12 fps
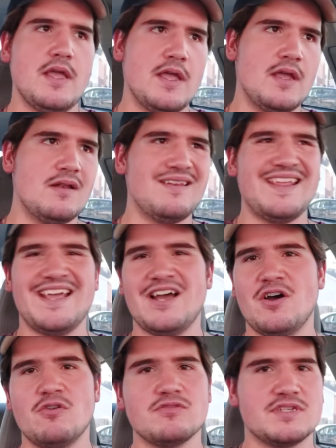And
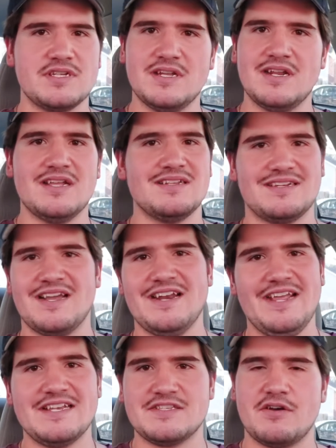now CNN kind
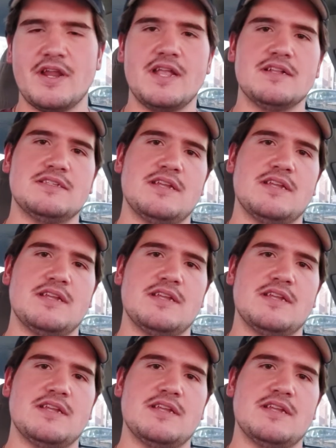of has their hands